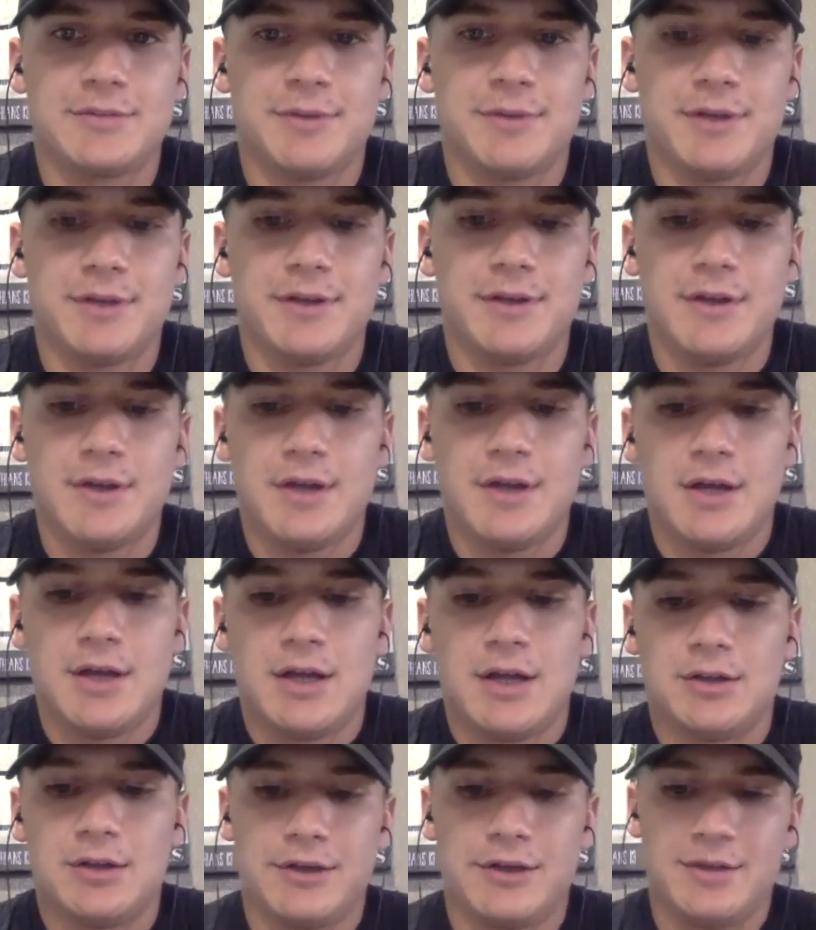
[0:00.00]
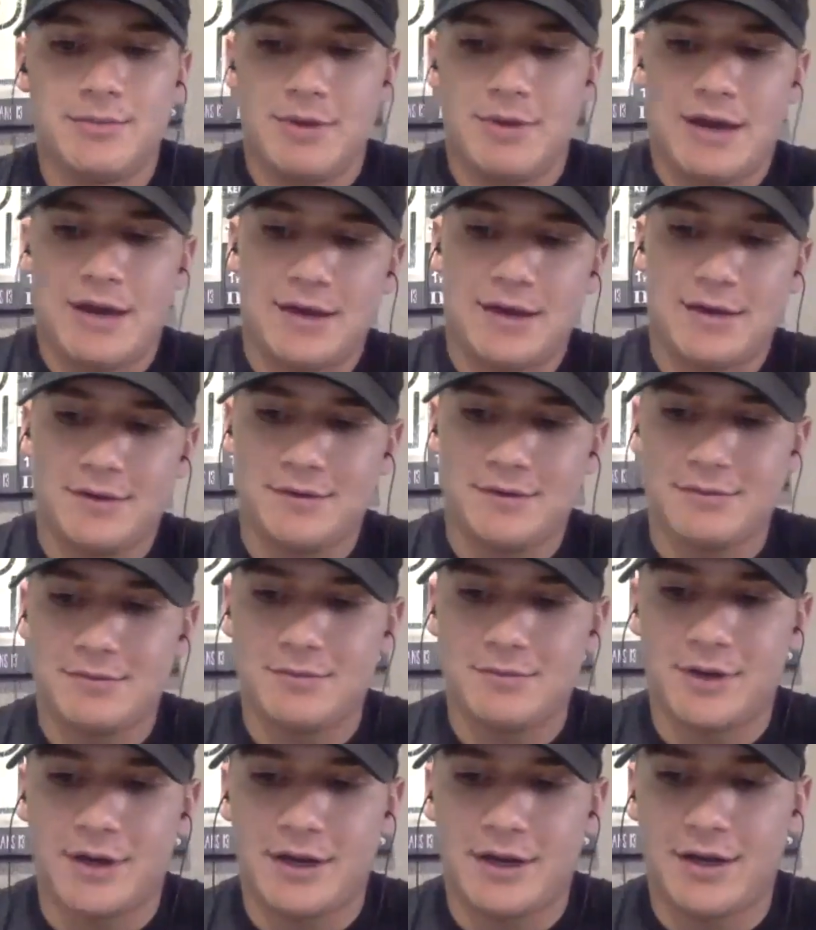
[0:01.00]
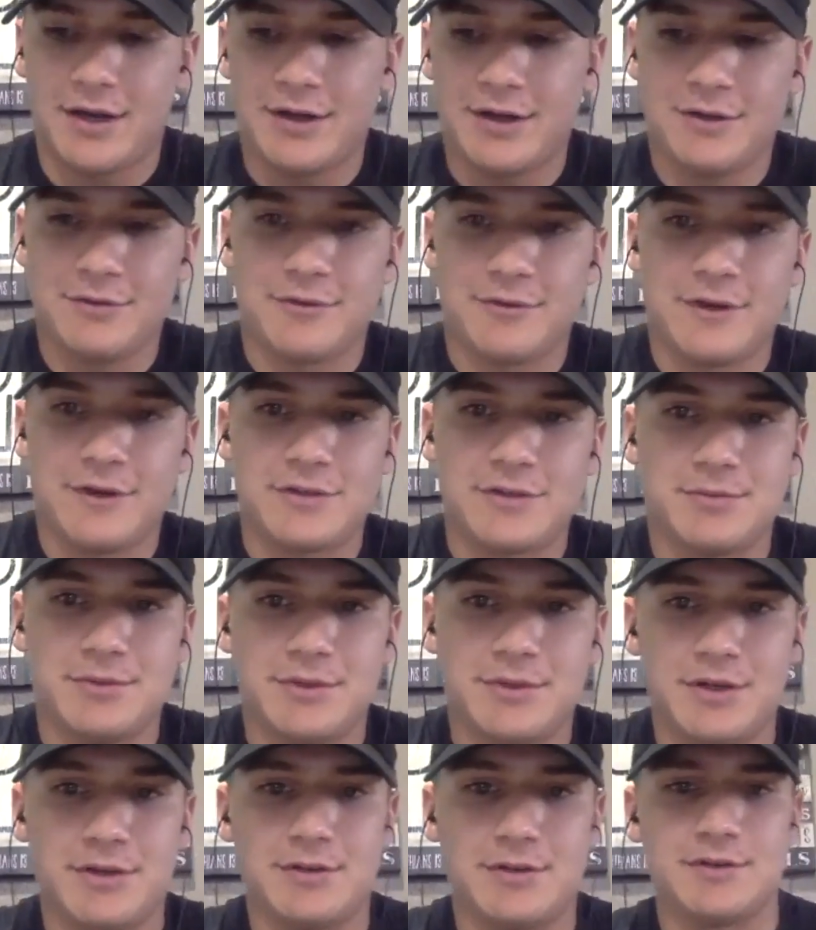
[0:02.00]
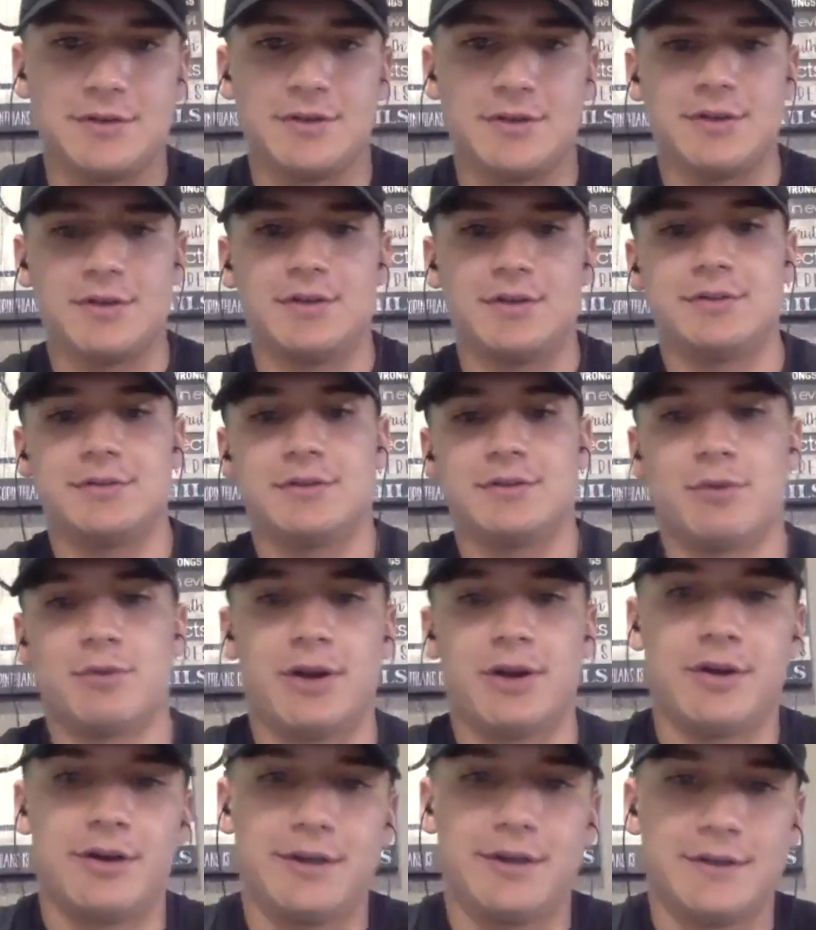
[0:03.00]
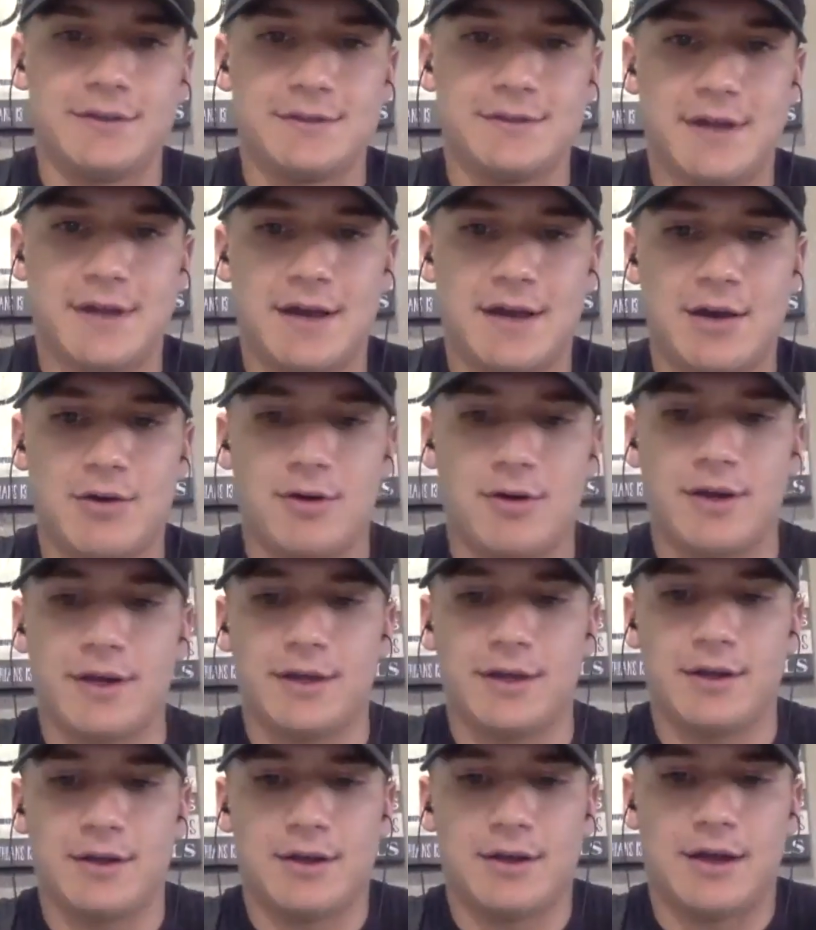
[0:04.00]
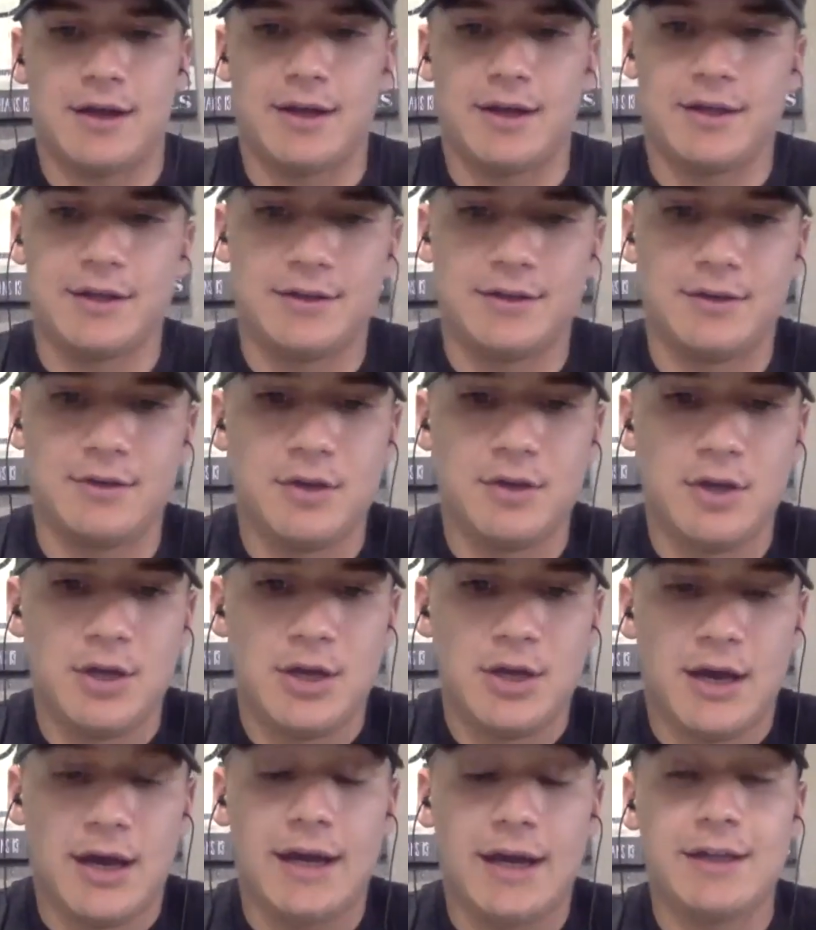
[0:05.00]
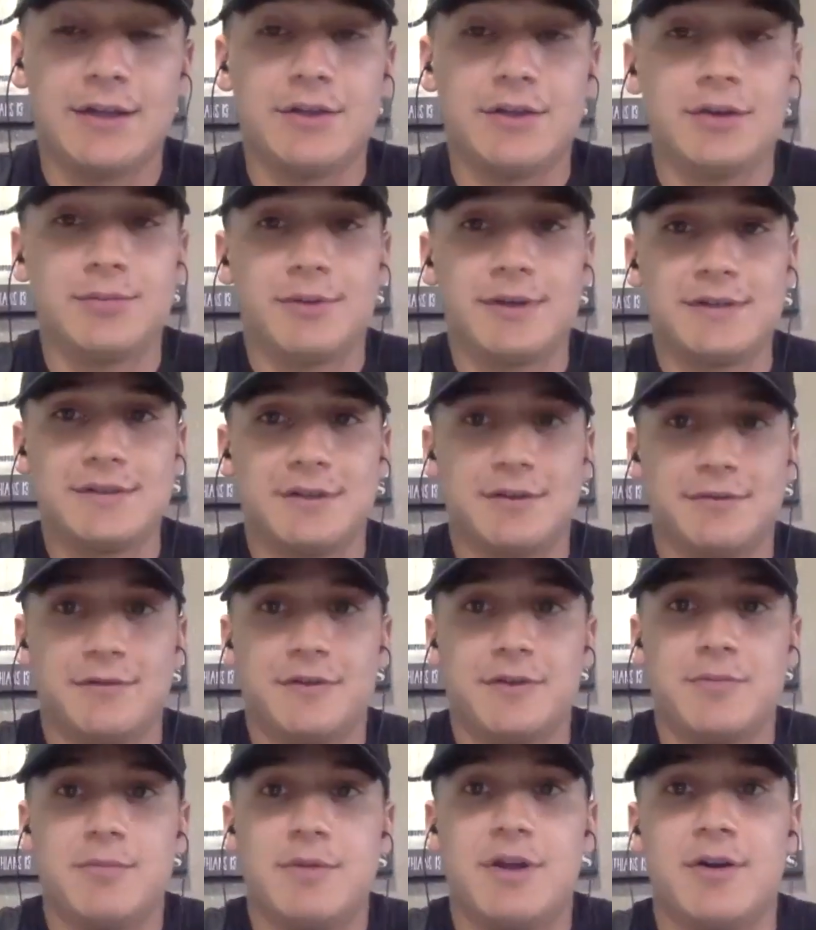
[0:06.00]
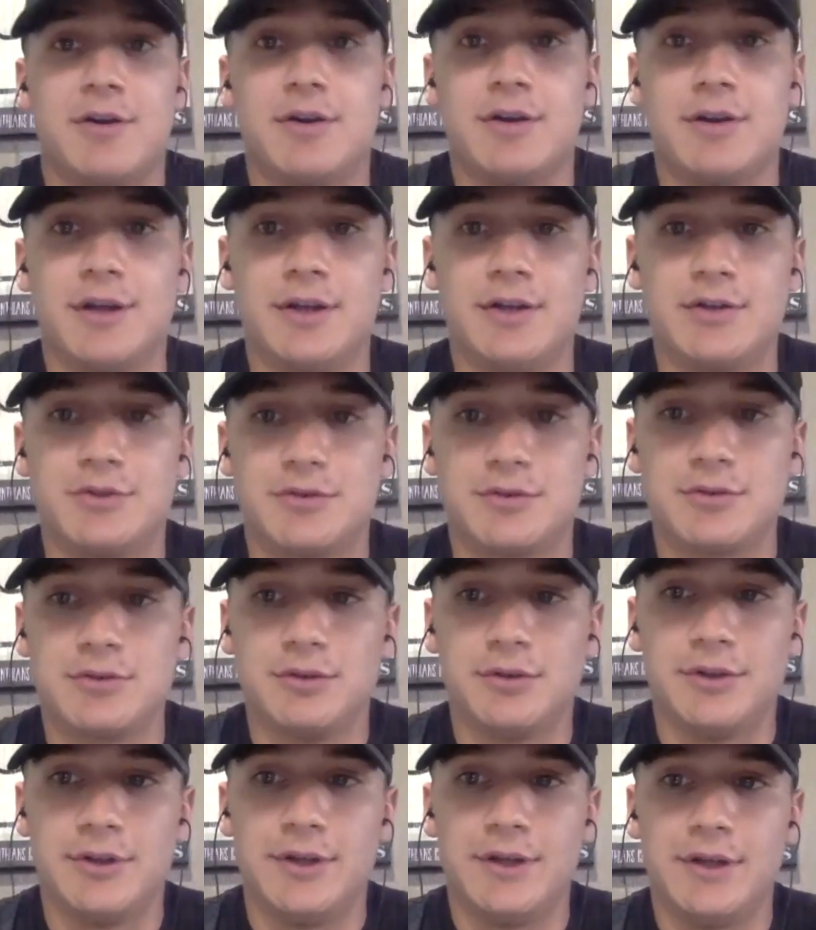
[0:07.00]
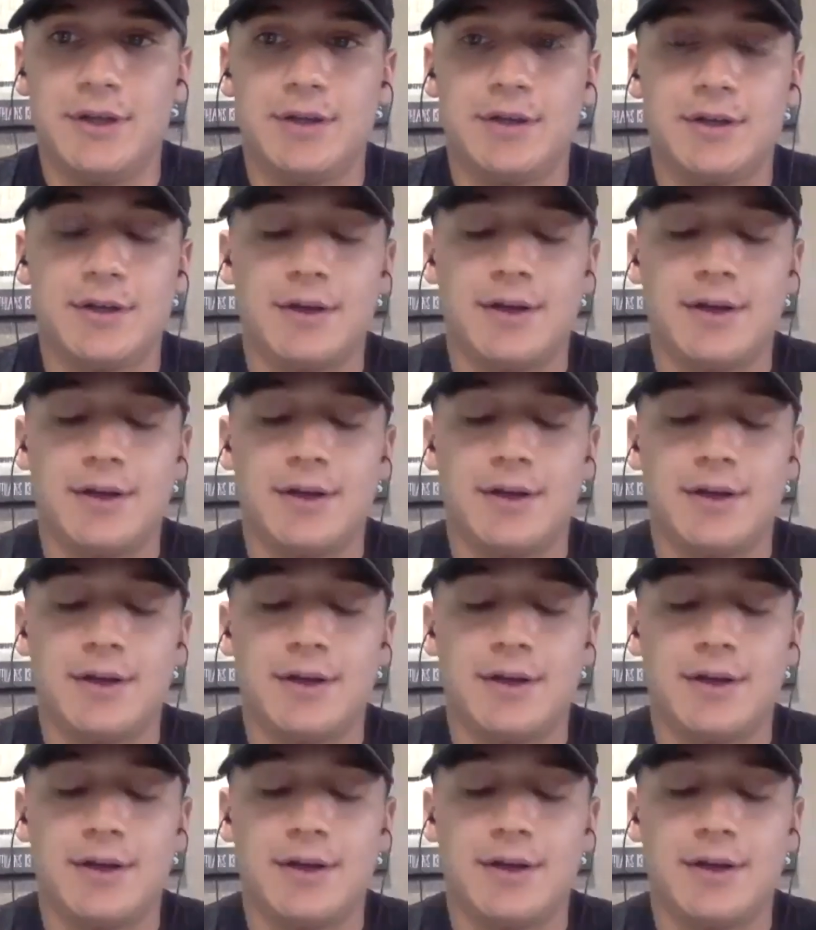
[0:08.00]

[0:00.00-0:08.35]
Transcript: But looking back, when I got here freshman year to where it is now, I can look myself in the mirror and truly